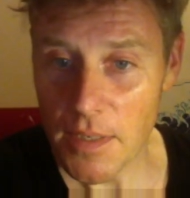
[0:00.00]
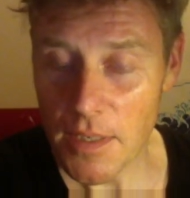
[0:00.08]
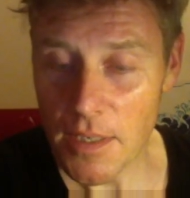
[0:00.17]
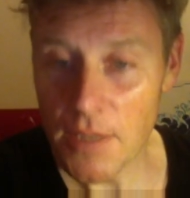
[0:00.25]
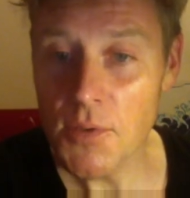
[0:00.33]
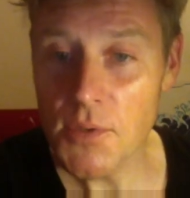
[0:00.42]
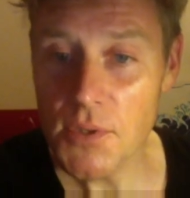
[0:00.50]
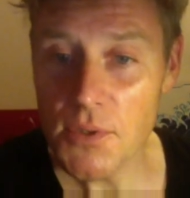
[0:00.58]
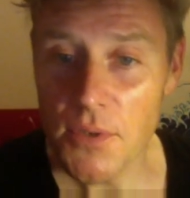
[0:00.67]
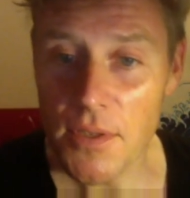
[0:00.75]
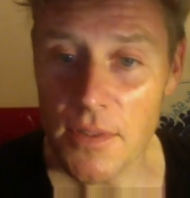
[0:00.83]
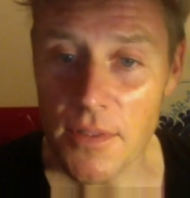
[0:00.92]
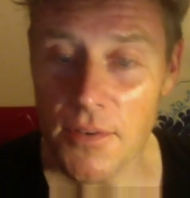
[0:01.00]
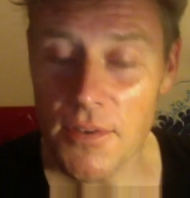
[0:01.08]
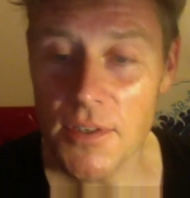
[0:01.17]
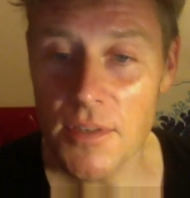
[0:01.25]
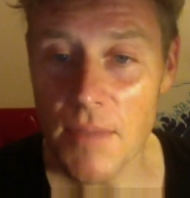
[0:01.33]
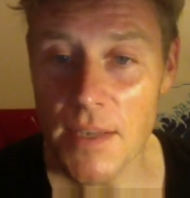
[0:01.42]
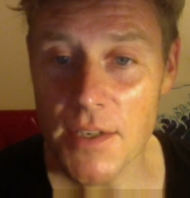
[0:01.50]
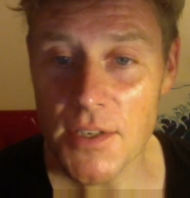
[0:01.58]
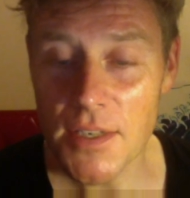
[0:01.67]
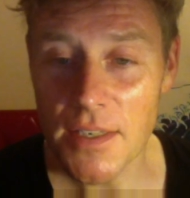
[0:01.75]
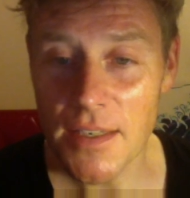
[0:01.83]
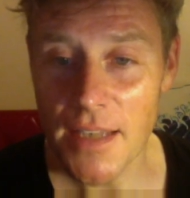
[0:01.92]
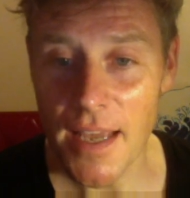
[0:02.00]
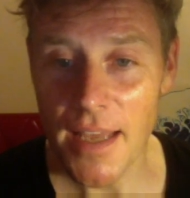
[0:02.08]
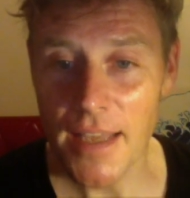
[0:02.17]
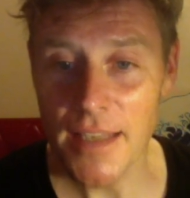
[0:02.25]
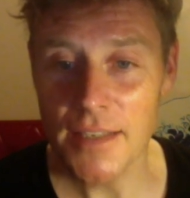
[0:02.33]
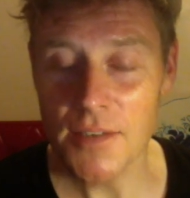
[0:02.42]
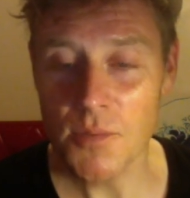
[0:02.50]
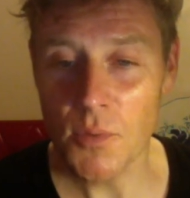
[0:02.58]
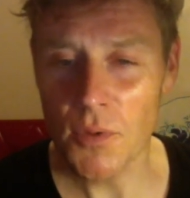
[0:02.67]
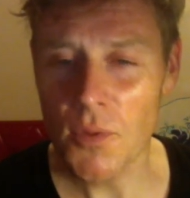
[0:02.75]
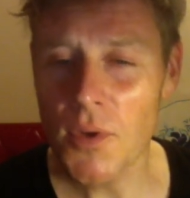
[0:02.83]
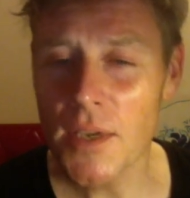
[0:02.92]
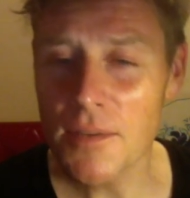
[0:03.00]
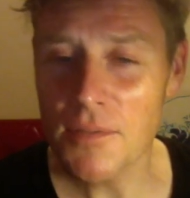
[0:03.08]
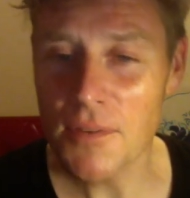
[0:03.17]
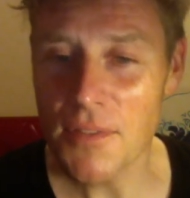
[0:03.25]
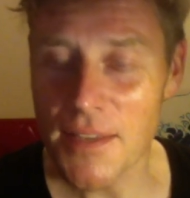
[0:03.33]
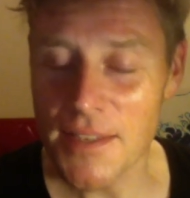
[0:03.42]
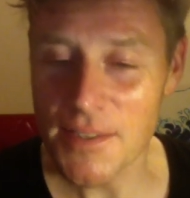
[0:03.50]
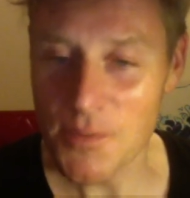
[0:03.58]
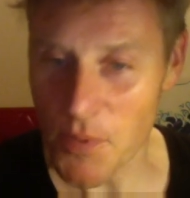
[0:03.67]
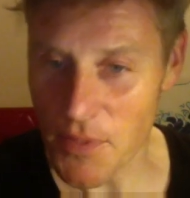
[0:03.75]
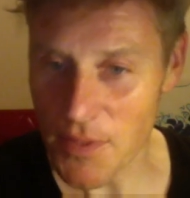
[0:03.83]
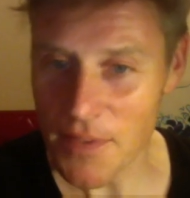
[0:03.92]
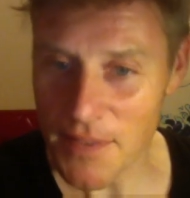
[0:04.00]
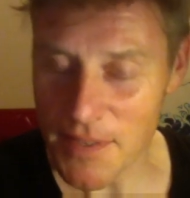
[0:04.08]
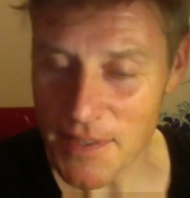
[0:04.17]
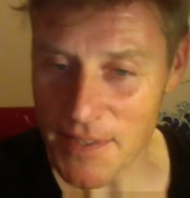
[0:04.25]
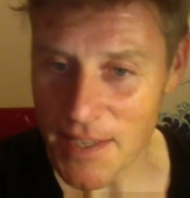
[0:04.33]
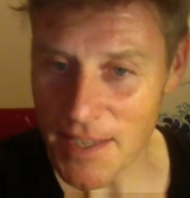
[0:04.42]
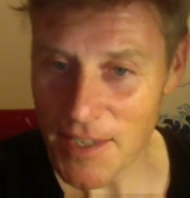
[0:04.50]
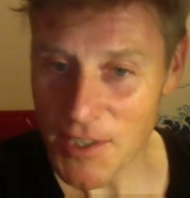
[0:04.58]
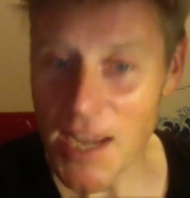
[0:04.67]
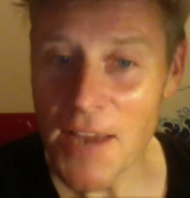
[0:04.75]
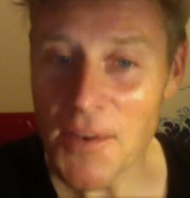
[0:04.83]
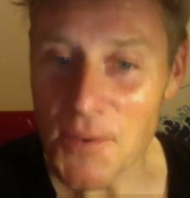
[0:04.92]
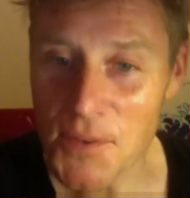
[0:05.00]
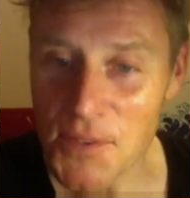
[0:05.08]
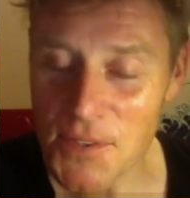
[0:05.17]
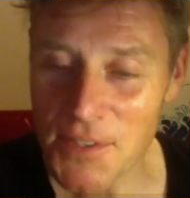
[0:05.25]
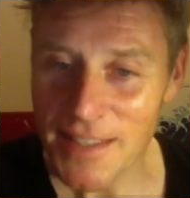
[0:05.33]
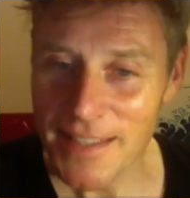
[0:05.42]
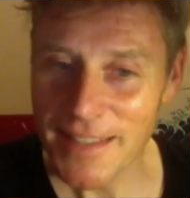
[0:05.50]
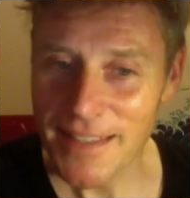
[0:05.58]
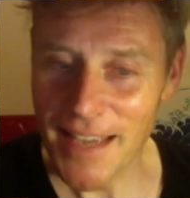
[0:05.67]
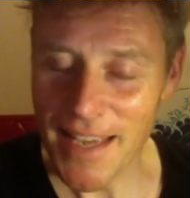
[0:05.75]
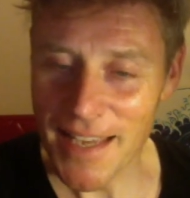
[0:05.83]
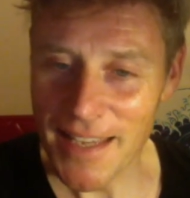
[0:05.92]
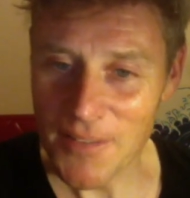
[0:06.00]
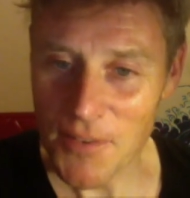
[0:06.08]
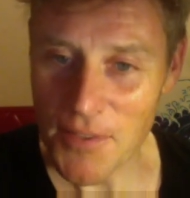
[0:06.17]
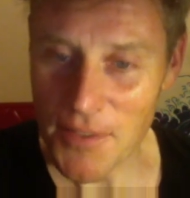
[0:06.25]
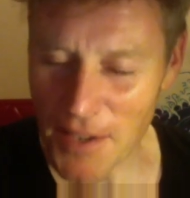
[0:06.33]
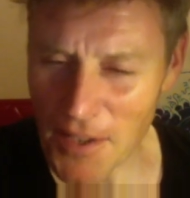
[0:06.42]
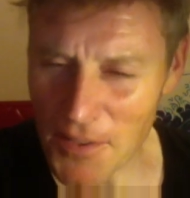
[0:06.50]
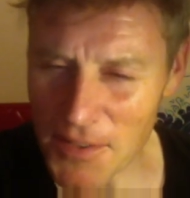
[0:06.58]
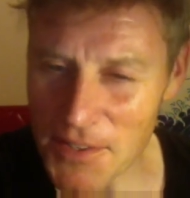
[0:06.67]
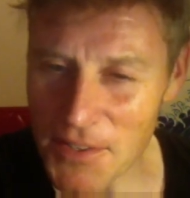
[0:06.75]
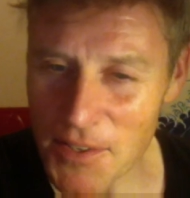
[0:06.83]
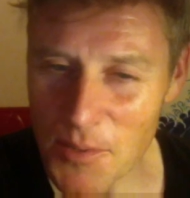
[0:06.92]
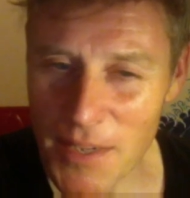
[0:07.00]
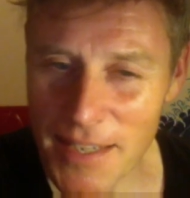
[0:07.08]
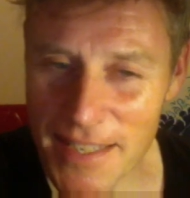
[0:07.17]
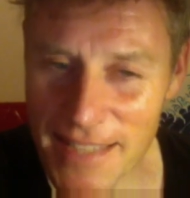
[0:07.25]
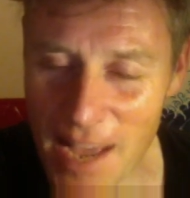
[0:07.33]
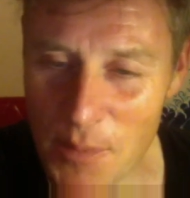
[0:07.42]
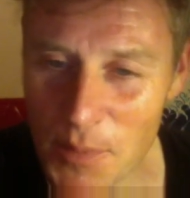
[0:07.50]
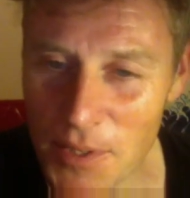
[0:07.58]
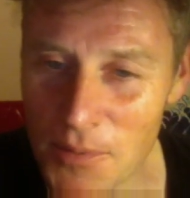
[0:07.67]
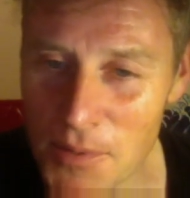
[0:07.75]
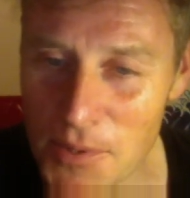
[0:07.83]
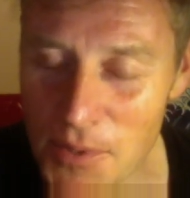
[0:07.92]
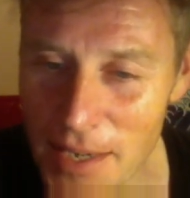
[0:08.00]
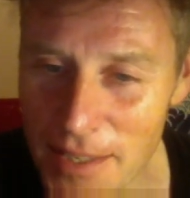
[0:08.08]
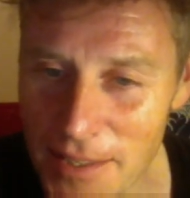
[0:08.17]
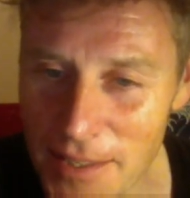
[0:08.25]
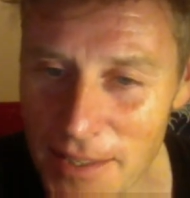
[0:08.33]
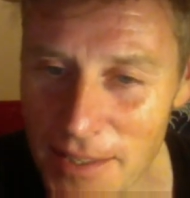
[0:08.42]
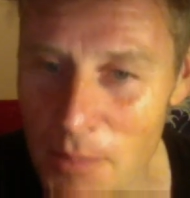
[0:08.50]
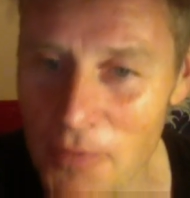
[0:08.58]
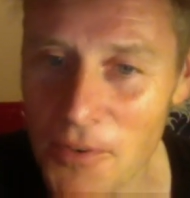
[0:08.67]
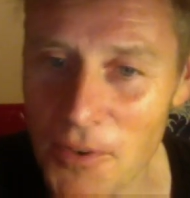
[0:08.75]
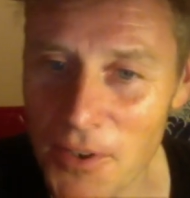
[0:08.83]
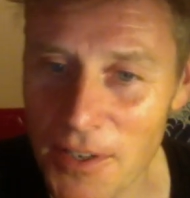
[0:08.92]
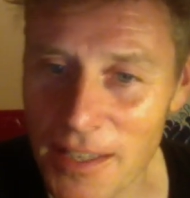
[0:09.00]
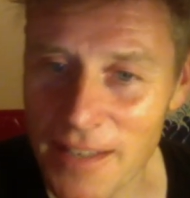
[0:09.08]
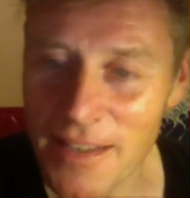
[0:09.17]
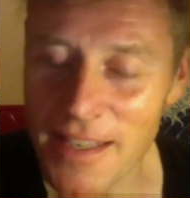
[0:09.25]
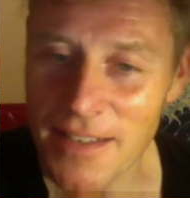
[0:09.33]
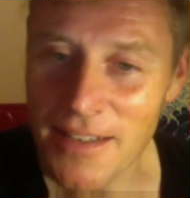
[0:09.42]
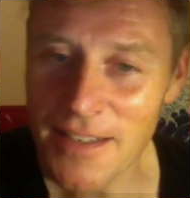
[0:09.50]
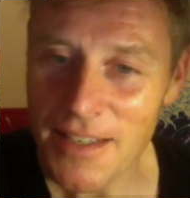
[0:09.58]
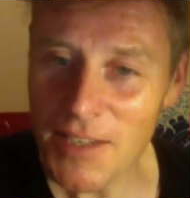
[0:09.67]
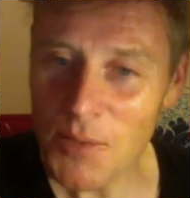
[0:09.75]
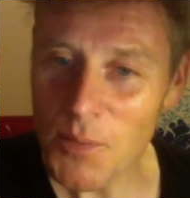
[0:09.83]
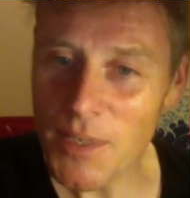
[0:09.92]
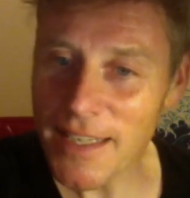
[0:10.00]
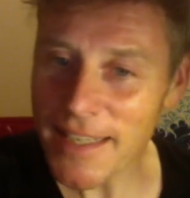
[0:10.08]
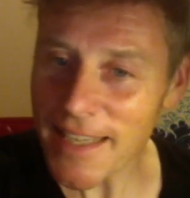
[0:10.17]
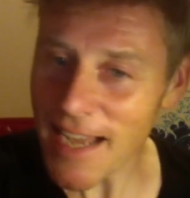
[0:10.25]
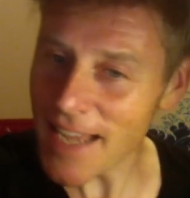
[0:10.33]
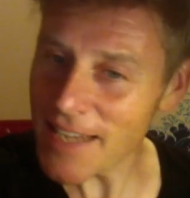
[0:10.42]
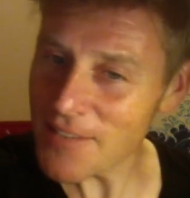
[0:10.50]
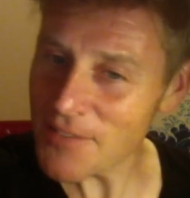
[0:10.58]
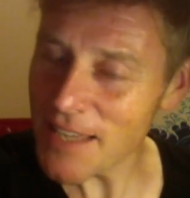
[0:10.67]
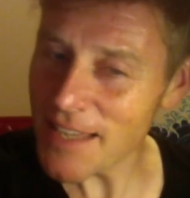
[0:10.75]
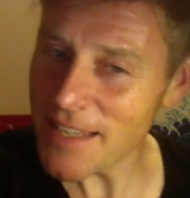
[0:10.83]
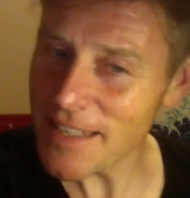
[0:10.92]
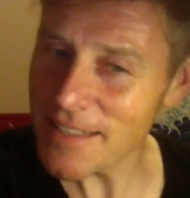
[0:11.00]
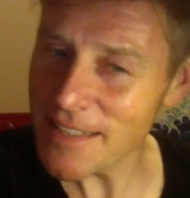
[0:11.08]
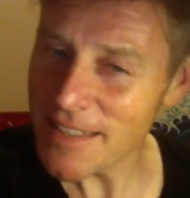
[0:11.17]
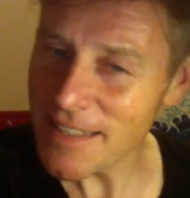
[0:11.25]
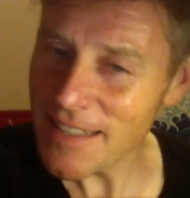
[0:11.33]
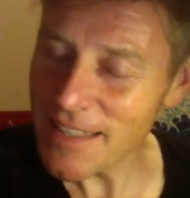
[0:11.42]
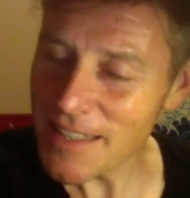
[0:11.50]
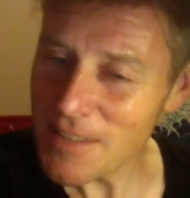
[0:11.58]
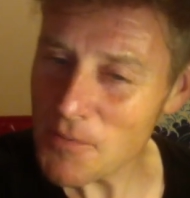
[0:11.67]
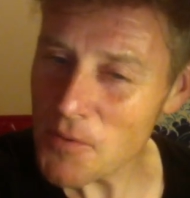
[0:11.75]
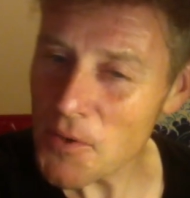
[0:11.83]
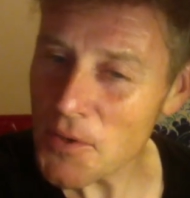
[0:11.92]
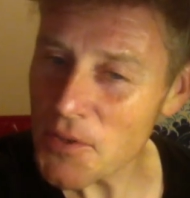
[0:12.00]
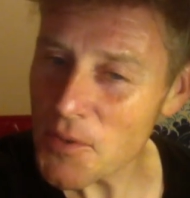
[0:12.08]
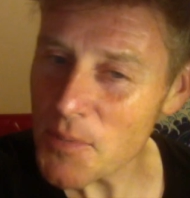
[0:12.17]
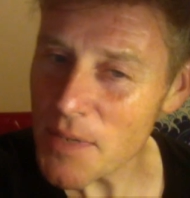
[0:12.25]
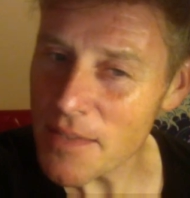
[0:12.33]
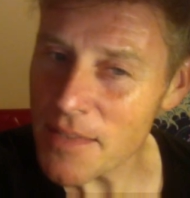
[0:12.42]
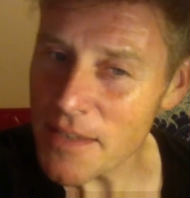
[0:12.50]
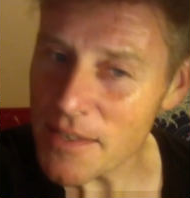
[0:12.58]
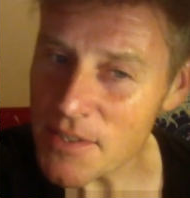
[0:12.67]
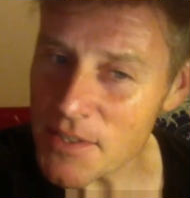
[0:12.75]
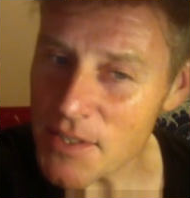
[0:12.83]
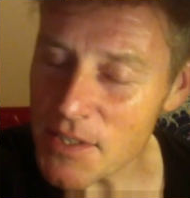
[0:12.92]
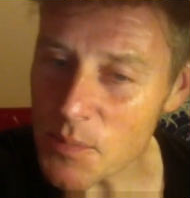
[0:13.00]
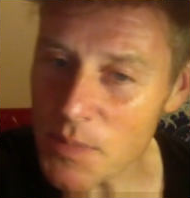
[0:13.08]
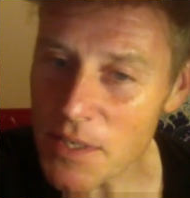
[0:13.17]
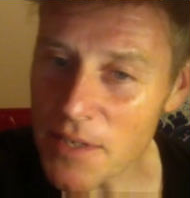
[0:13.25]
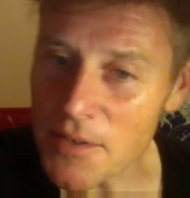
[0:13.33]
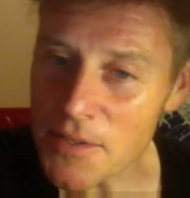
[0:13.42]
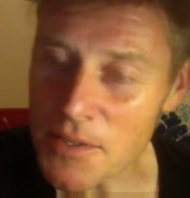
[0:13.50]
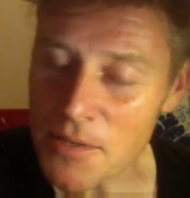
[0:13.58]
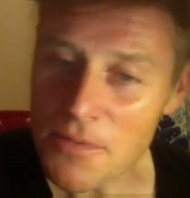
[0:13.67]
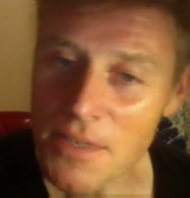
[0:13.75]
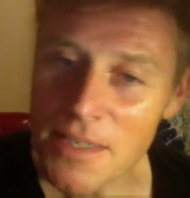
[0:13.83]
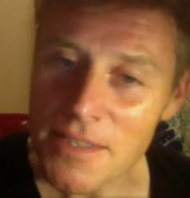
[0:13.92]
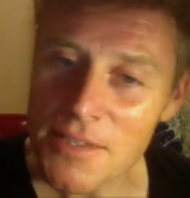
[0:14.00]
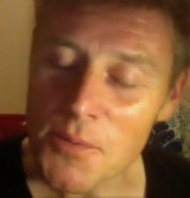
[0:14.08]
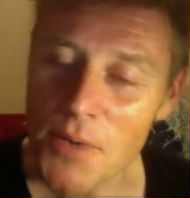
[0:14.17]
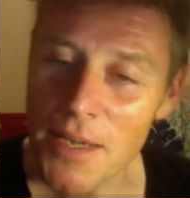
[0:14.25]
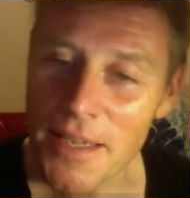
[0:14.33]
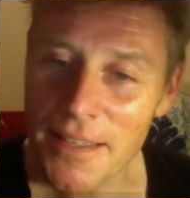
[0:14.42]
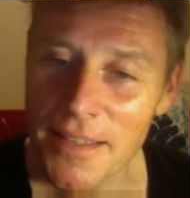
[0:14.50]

illusory third dimension, and we're looking for things within these shadows, and we think, oh, this is going to make us happy, and we try to grab for it, and then we kind of get it for a little bit, and then it just disappears and it fades away,